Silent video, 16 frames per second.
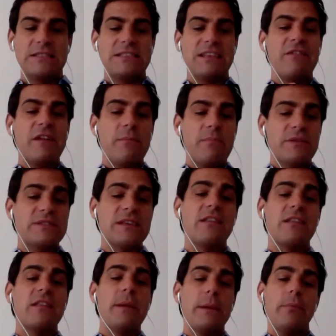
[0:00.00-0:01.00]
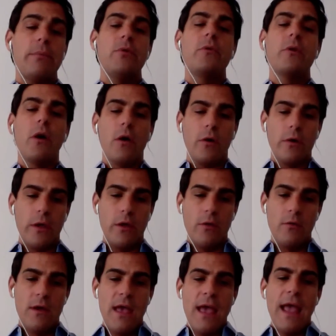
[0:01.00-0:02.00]
70% of the people who call
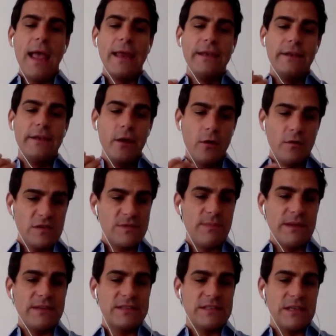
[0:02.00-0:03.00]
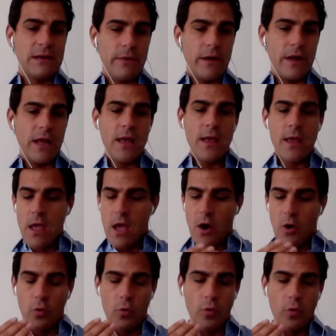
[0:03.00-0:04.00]
you and don't speak to somebody
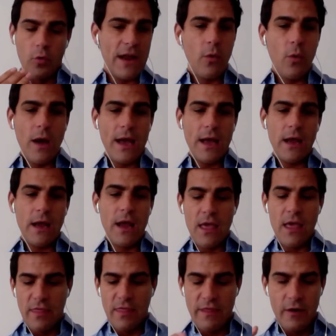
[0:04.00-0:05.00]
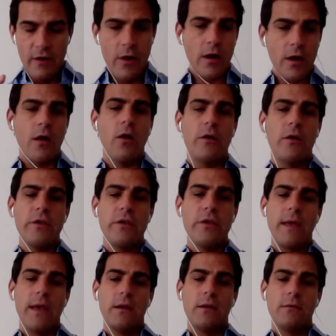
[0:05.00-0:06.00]
right away, they're not calling you
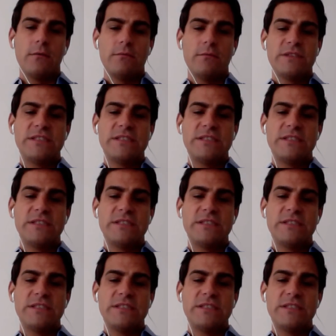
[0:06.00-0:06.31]
again.